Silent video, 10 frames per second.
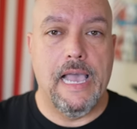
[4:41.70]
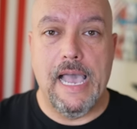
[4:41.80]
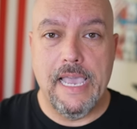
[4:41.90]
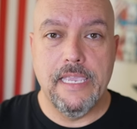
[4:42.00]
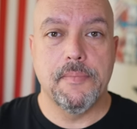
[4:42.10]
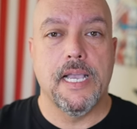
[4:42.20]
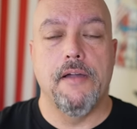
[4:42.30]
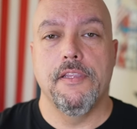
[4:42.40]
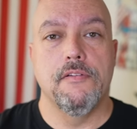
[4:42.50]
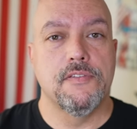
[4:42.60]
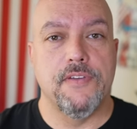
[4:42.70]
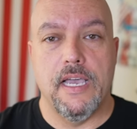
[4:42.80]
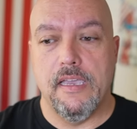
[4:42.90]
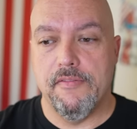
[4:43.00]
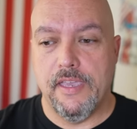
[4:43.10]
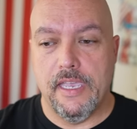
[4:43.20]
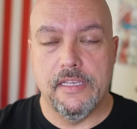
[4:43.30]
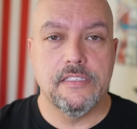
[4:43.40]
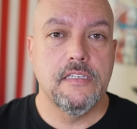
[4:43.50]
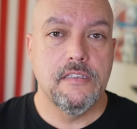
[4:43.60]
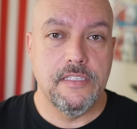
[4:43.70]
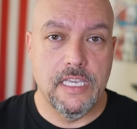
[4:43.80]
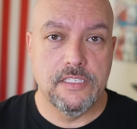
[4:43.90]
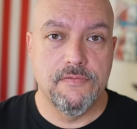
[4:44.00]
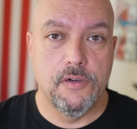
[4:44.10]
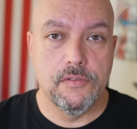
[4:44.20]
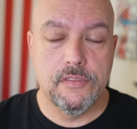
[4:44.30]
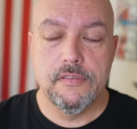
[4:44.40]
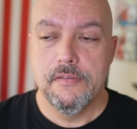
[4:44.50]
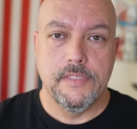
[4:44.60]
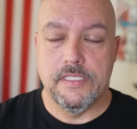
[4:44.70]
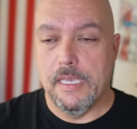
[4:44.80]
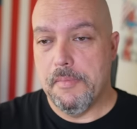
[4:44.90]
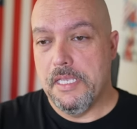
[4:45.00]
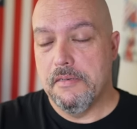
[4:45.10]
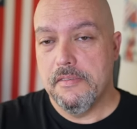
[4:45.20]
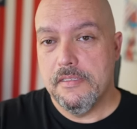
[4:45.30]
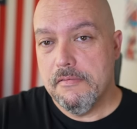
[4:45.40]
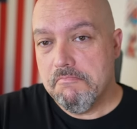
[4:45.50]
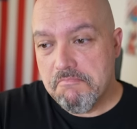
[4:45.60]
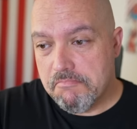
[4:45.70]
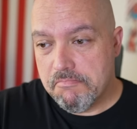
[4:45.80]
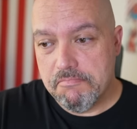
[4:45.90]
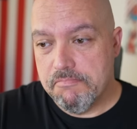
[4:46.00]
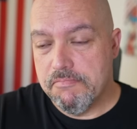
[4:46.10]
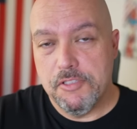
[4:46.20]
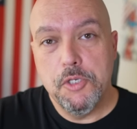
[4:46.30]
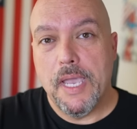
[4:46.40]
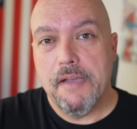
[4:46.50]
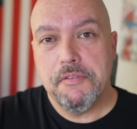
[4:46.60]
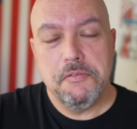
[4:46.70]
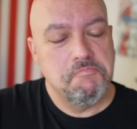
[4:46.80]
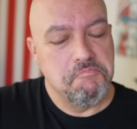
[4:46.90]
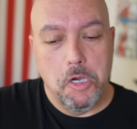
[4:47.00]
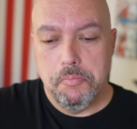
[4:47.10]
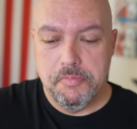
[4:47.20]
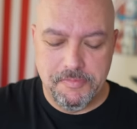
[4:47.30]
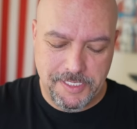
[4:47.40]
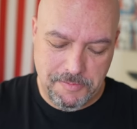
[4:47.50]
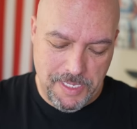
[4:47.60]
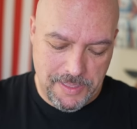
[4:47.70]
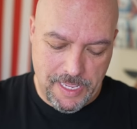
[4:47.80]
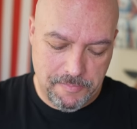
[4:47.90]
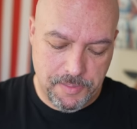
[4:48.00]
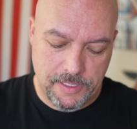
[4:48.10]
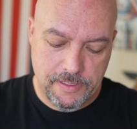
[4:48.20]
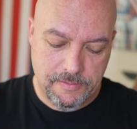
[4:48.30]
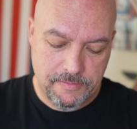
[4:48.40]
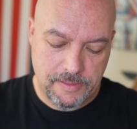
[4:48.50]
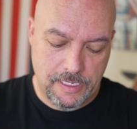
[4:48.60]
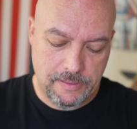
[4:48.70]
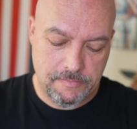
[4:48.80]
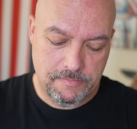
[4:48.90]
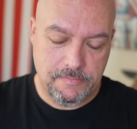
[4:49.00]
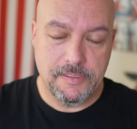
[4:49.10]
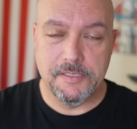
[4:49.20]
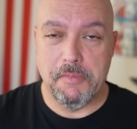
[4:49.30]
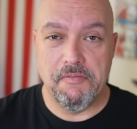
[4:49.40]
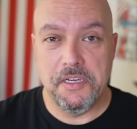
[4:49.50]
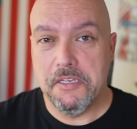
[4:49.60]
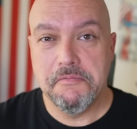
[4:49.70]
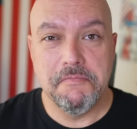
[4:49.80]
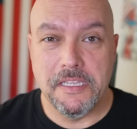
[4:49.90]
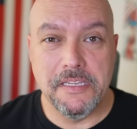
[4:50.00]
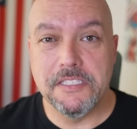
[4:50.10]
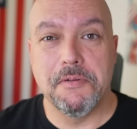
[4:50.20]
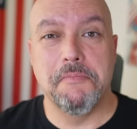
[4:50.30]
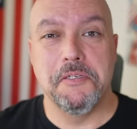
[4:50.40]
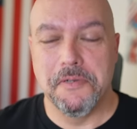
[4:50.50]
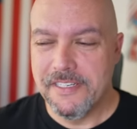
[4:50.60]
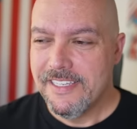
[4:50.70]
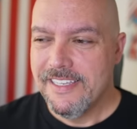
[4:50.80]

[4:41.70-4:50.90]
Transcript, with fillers: I am counting those five as yes votes. Does that mean you have to? Nope, doesn't mean that, but uh, this is my video, and that's what I'm doing.